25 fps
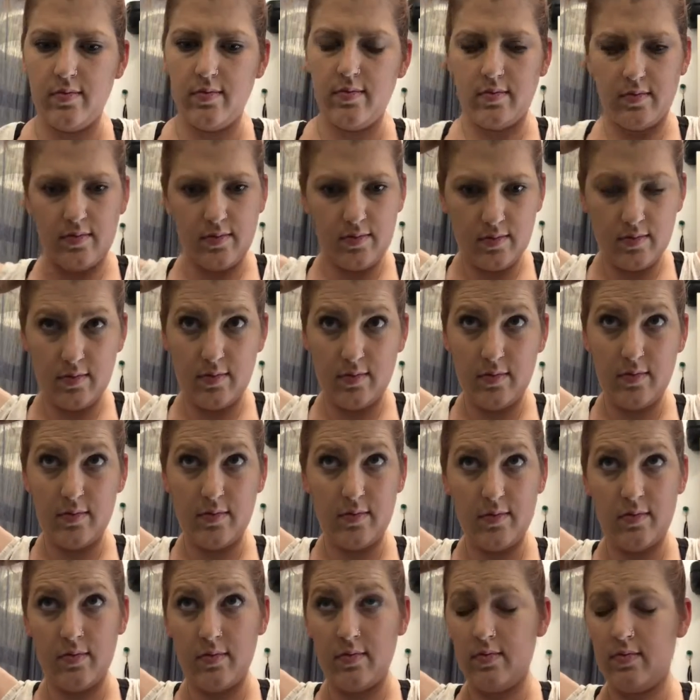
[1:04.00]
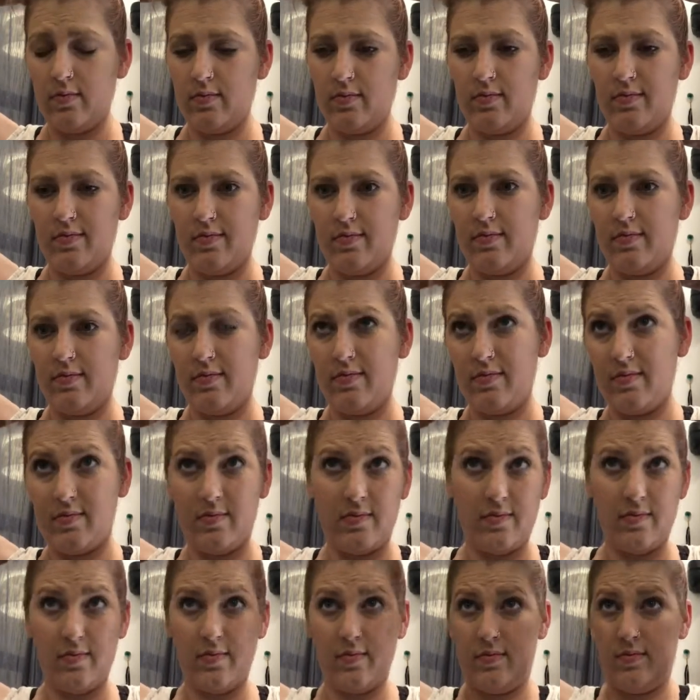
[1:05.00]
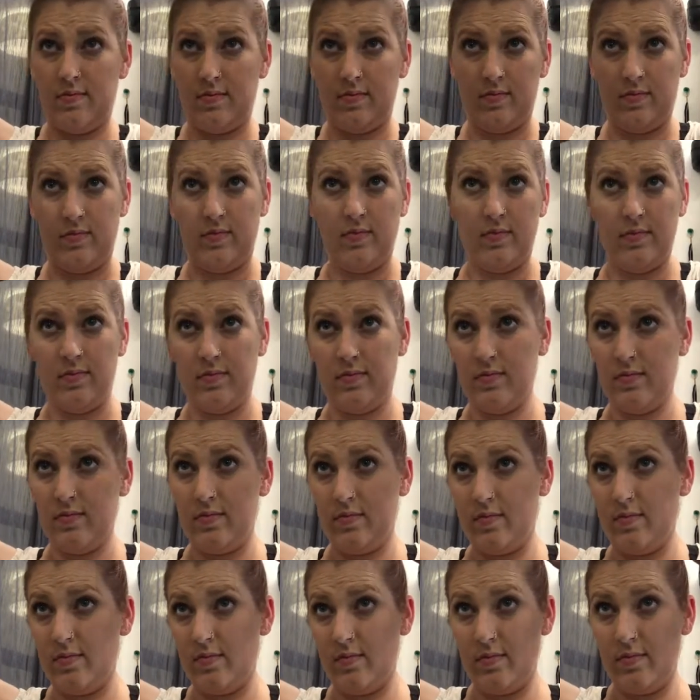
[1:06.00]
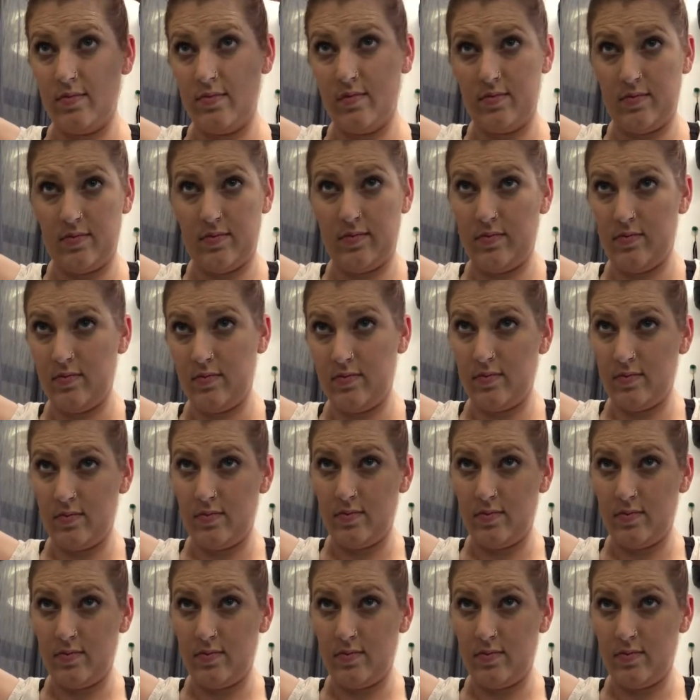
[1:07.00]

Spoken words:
Nobody speaks.